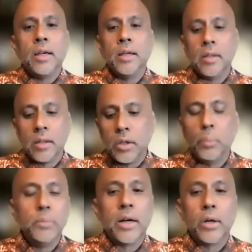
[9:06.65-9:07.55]
in you
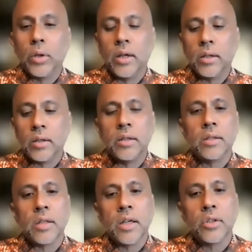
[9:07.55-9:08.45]
know not only in, in
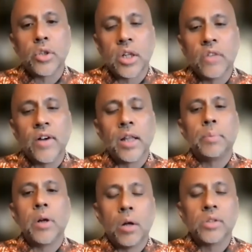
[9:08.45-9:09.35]
the in Coachella Valley
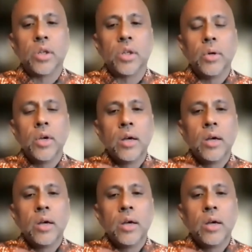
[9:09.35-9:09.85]
but also.